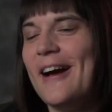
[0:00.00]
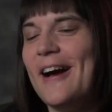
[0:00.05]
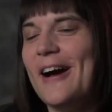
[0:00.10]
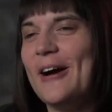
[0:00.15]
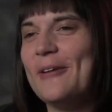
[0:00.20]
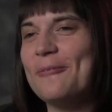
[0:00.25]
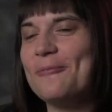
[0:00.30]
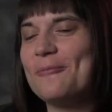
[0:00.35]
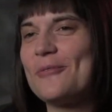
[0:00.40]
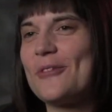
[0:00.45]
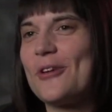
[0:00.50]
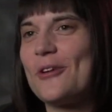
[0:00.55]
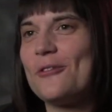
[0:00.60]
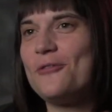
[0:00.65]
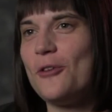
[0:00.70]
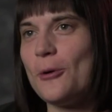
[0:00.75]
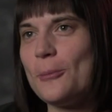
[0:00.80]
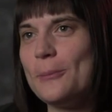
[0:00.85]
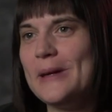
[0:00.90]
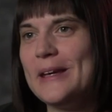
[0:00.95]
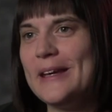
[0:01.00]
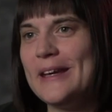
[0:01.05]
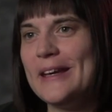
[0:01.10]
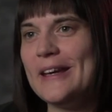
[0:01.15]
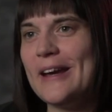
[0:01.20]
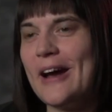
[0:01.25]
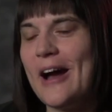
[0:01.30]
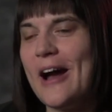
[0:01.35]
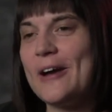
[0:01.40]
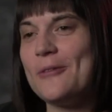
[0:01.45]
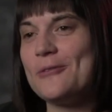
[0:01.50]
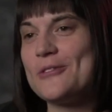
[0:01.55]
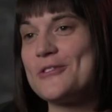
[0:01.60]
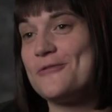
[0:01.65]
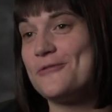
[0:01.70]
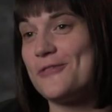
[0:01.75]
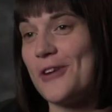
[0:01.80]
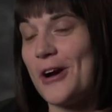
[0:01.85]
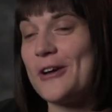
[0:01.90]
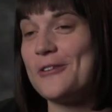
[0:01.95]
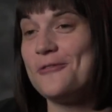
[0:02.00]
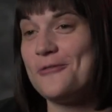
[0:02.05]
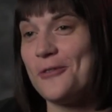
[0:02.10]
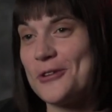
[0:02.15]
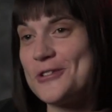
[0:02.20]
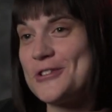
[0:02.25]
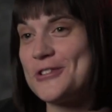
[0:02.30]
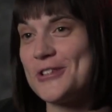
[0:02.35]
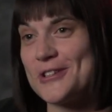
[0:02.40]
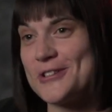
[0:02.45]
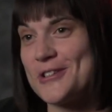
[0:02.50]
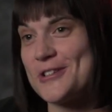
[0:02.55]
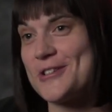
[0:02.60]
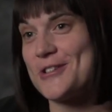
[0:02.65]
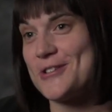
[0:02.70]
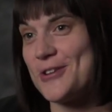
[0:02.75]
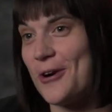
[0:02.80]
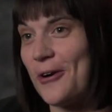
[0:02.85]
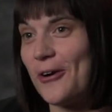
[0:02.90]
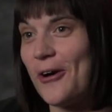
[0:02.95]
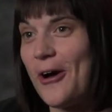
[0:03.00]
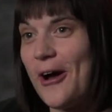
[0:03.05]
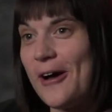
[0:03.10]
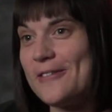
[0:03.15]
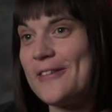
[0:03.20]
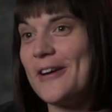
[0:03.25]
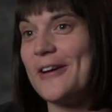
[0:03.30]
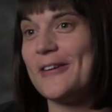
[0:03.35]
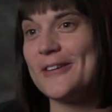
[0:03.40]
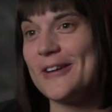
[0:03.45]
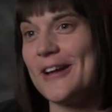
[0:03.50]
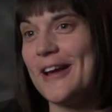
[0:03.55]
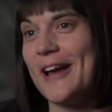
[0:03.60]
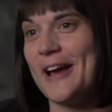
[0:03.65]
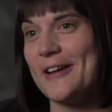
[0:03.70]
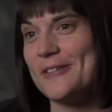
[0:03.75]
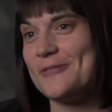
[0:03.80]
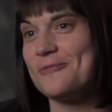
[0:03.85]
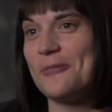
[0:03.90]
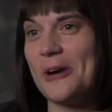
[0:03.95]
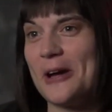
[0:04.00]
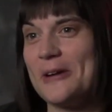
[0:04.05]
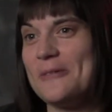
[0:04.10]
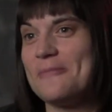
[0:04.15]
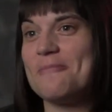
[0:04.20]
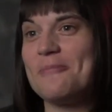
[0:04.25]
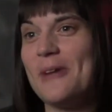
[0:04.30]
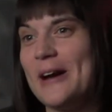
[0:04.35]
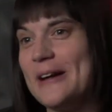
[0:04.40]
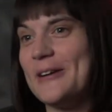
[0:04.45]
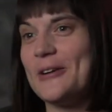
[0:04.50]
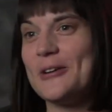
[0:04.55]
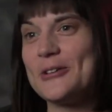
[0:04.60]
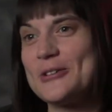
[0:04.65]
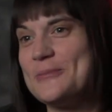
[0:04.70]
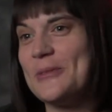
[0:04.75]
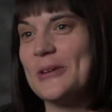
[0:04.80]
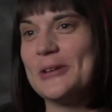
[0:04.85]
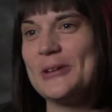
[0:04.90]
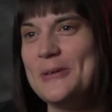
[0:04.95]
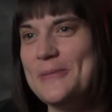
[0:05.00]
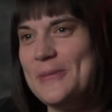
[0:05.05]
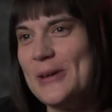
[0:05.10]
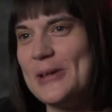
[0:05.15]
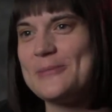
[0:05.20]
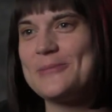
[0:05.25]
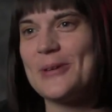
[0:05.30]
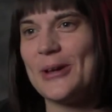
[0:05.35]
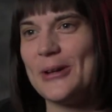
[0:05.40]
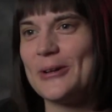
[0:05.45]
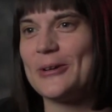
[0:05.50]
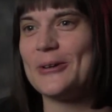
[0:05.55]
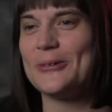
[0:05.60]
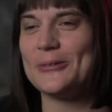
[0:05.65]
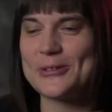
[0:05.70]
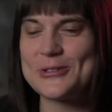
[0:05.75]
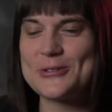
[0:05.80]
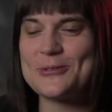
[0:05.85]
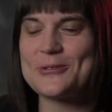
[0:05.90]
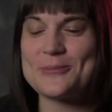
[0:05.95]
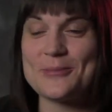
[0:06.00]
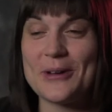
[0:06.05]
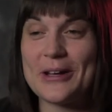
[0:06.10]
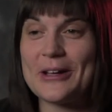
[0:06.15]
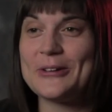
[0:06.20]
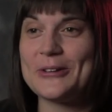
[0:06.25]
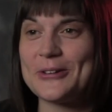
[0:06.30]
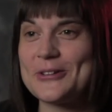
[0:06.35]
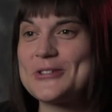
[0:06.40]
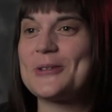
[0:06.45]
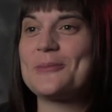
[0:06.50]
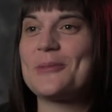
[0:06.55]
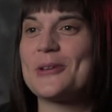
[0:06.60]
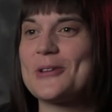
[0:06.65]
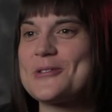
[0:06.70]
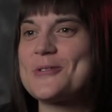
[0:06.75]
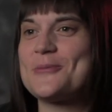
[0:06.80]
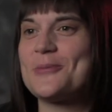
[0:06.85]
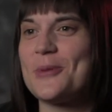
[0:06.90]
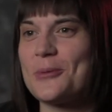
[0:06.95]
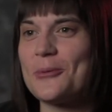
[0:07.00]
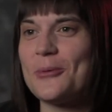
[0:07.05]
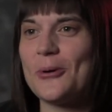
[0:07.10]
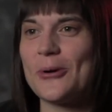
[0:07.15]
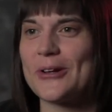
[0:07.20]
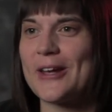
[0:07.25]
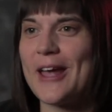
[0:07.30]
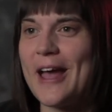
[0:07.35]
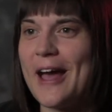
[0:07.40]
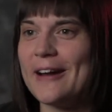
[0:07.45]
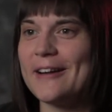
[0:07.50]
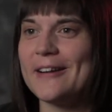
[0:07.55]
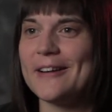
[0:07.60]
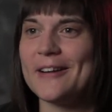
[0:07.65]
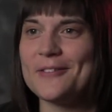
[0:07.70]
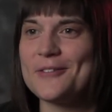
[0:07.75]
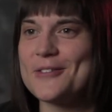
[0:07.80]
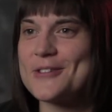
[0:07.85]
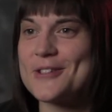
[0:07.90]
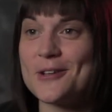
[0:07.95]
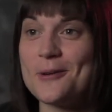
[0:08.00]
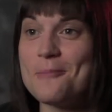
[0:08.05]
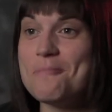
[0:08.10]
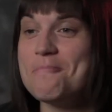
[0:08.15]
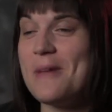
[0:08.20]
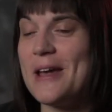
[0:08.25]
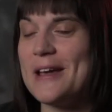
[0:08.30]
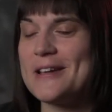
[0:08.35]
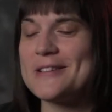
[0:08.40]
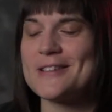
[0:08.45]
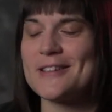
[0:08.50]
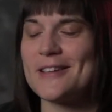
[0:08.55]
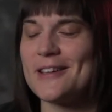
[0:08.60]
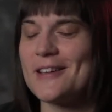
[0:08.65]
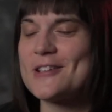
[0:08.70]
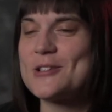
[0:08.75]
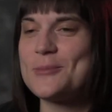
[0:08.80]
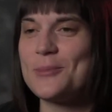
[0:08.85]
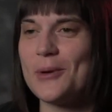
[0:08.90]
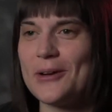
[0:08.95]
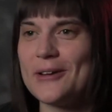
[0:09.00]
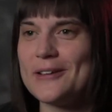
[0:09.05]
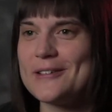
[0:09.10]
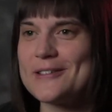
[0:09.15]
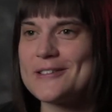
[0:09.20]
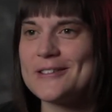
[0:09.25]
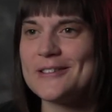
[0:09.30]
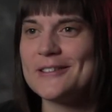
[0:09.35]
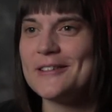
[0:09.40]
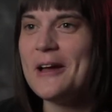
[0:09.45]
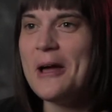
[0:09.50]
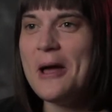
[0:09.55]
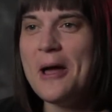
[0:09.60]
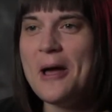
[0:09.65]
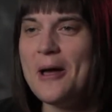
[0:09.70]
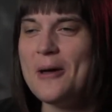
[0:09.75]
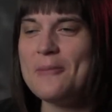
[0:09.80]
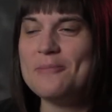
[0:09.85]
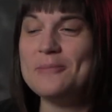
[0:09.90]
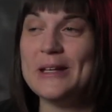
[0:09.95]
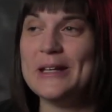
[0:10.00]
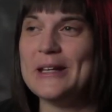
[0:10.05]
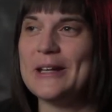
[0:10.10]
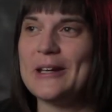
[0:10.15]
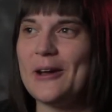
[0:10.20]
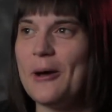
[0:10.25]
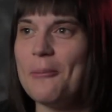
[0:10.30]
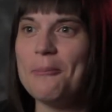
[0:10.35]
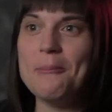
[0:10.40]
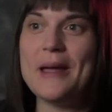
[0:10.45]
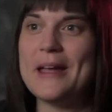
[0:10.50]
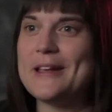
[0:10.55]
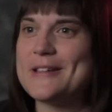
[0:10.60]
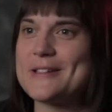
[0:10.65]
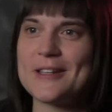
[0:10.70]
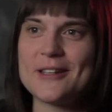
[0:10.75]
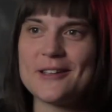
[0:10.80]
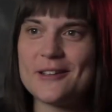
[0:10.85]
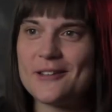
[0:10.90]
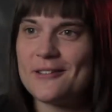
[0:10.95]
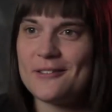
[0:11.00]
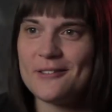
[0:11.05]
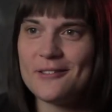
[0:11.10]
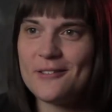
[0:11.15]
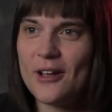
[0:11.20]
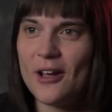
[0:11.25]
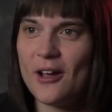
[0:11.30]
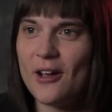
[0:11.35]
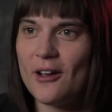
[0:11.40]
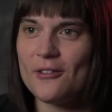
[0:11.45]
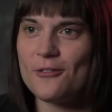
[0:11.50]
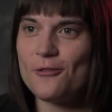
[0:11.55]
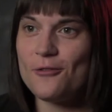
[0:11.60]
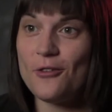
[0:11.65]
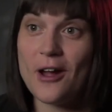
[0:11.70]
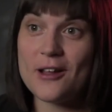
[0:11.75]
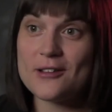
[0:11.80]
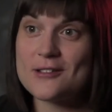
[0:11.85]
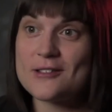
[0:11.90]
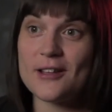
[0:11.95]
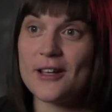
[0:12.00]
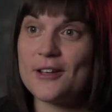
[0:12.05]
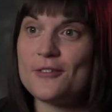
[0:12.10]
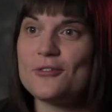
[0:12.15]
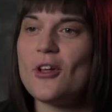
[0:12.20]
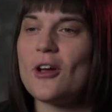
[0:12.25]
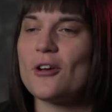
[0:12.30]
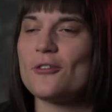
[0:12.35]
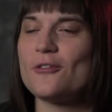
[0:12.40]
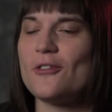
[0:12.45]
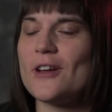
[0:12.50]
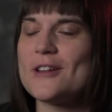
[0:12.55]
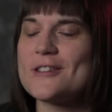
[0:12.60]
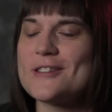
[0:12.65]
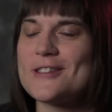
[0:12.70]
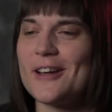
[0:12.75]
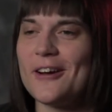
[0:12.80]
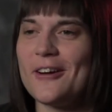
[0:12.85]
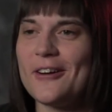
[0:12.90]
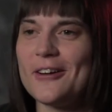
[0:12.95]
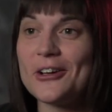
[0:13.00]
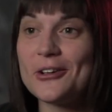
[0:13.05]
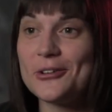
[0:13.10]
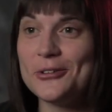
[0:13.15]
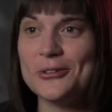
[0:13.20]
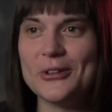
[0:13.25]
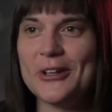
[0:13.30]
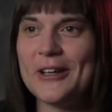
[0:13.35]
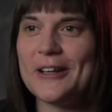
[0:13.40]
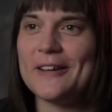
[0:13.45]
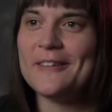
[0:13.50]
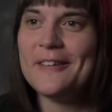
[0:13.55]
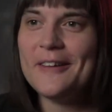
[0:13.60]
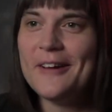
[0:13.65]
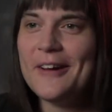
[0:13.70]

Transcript: Um, for me, I was very fortunate to start off at, at what might ultimately be the pinnacle, which was my clerkship at the Supreme Court of Canada. It was an amazing experience and meeting amazing uh, friends, lifelong friends there, including